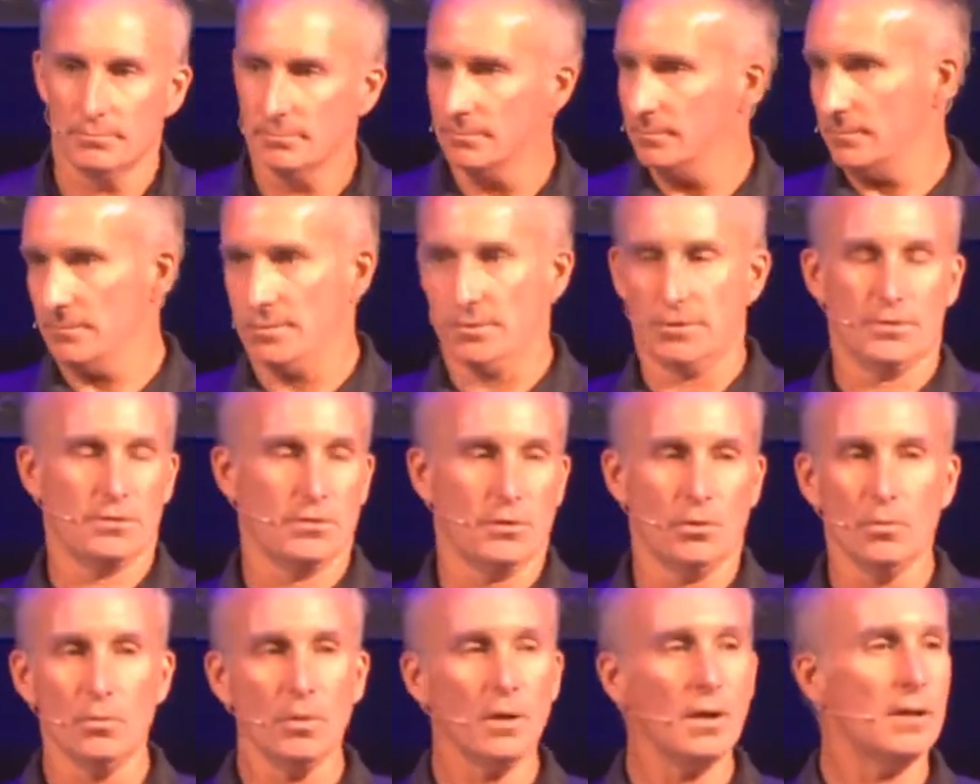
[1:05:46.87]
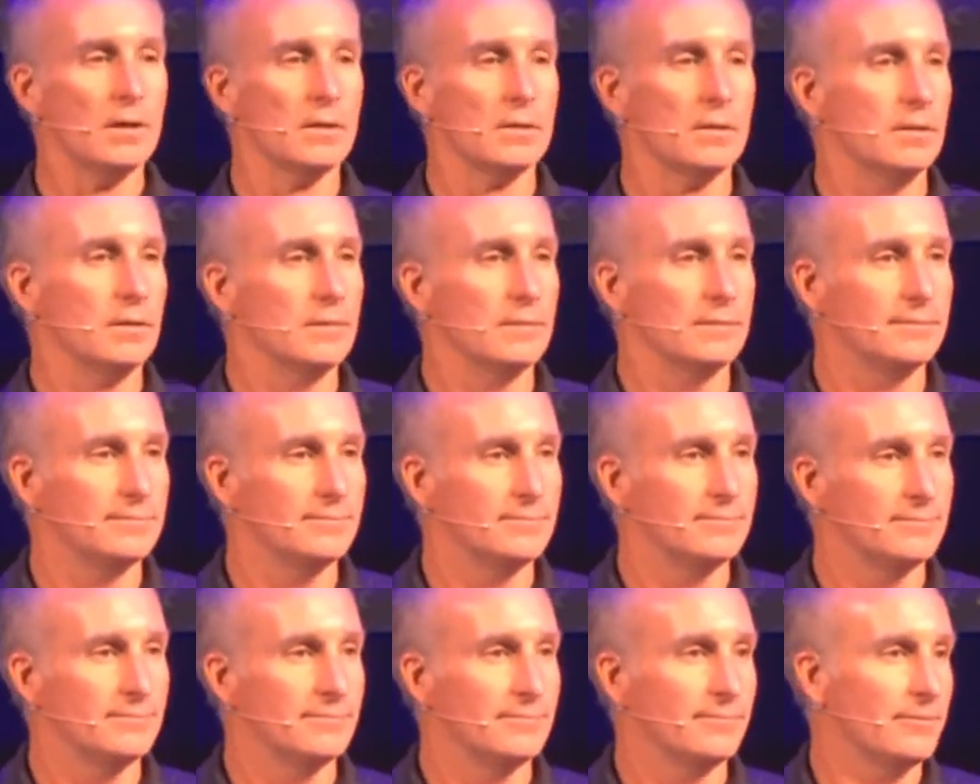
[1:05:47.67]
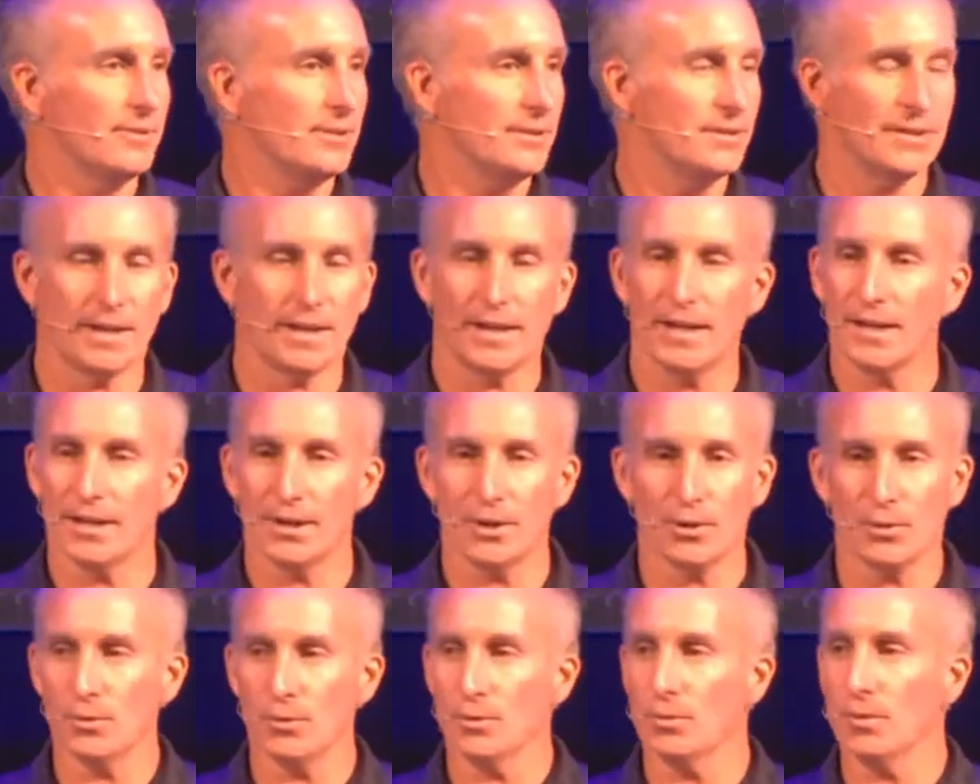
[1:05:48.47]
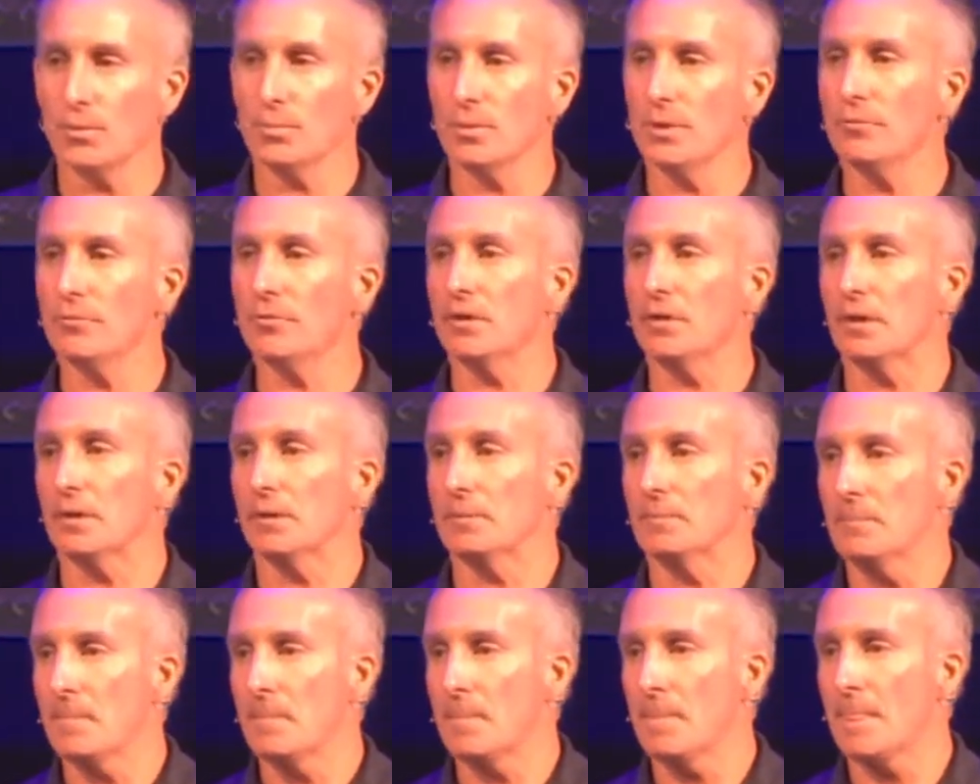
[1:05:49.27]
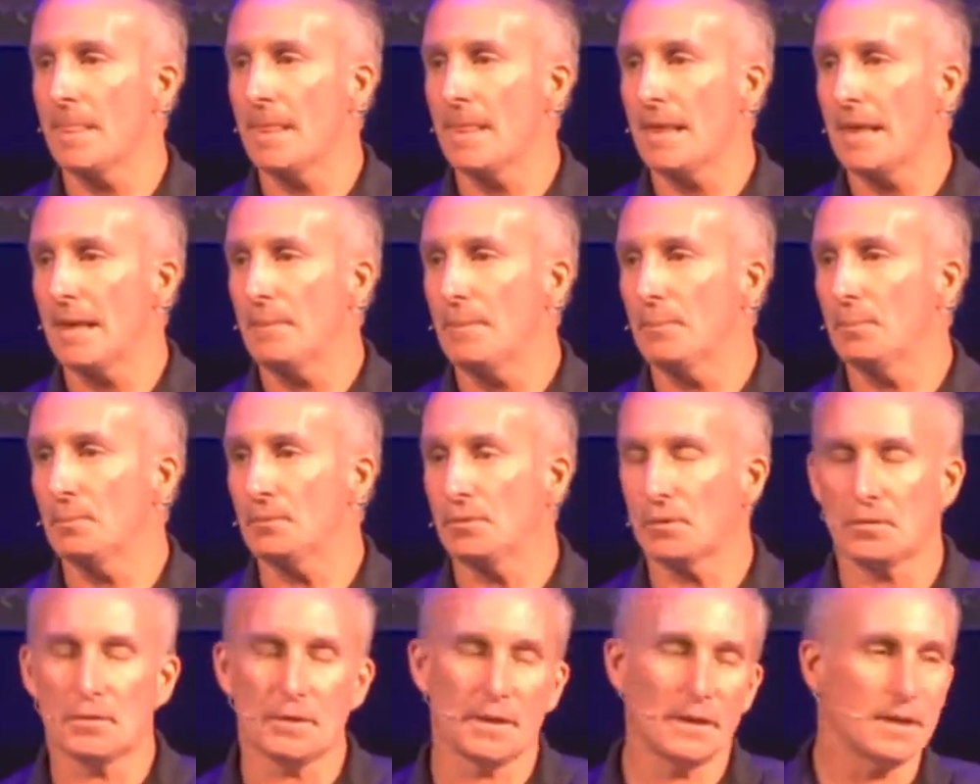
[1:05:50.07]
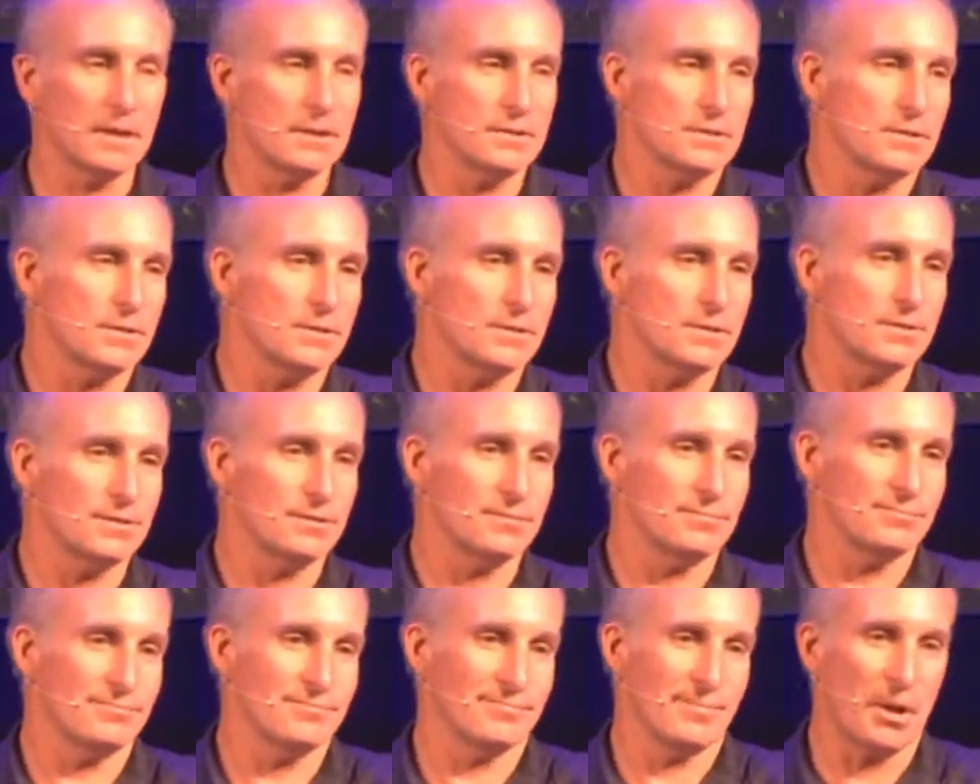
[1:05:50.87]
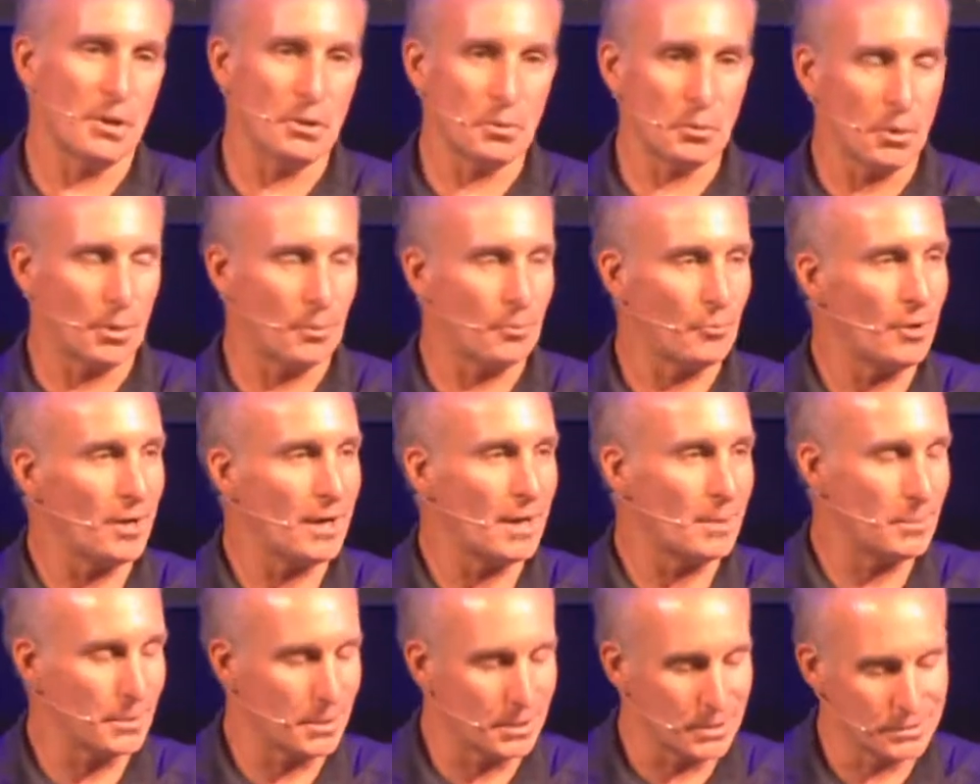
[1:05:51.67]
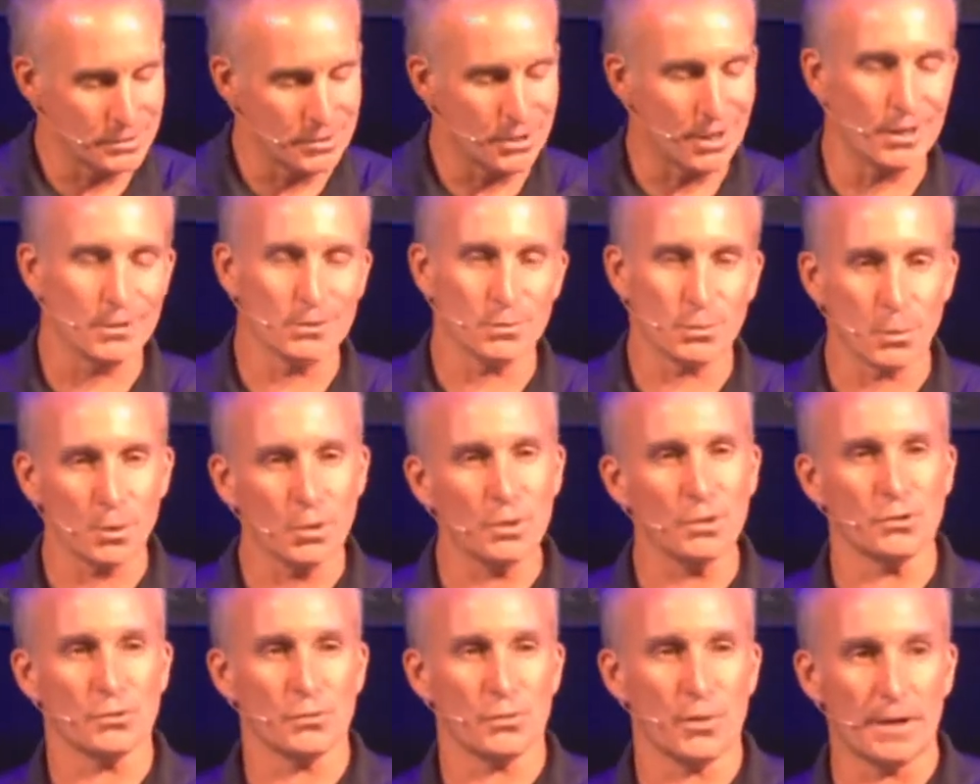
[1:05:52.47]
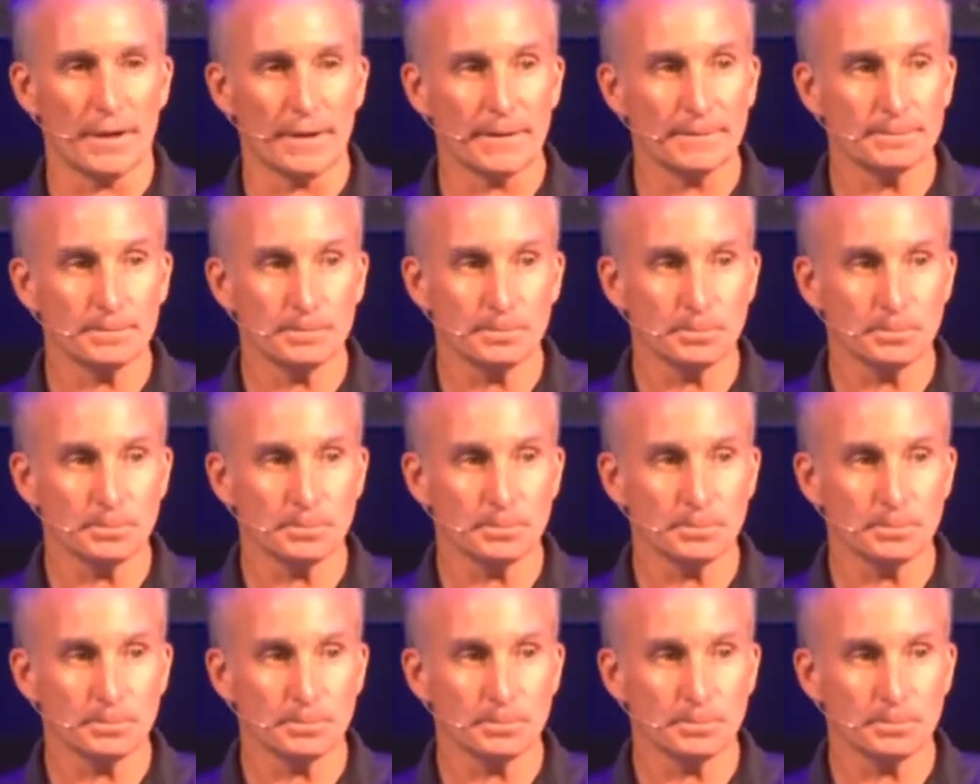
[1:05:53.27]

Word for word: so what? We die and go into oblivion. But the thing is, is I know I'm right because God's word is right.